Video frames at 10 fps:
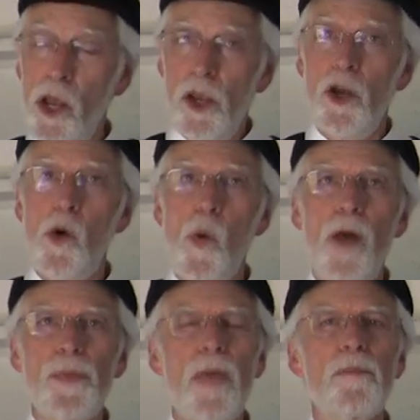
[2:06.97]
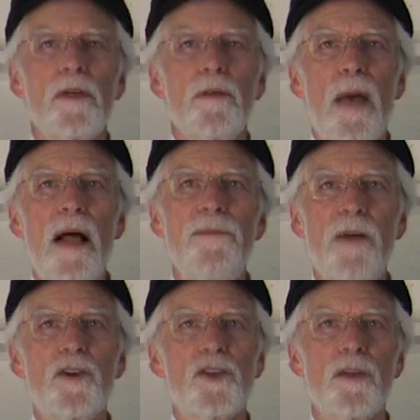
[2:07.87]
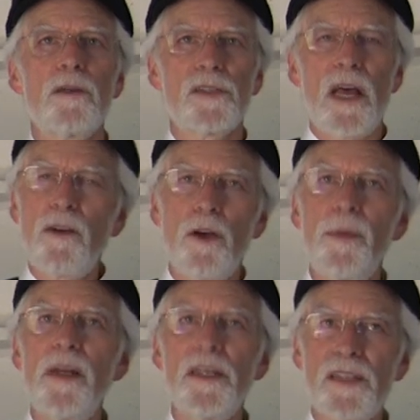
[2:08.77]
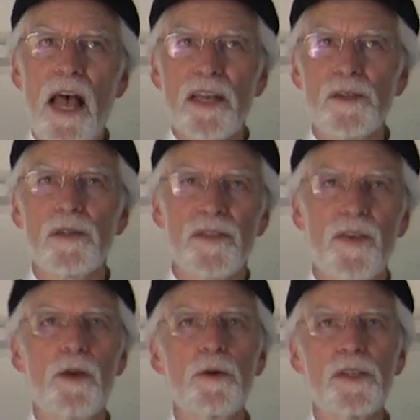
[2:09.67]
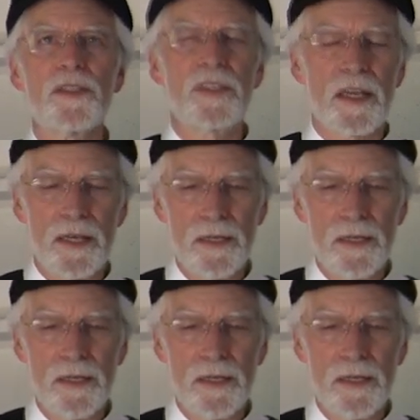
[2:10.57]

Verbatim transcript: You don't want them to malfunction because that could be disastrous for those at sea.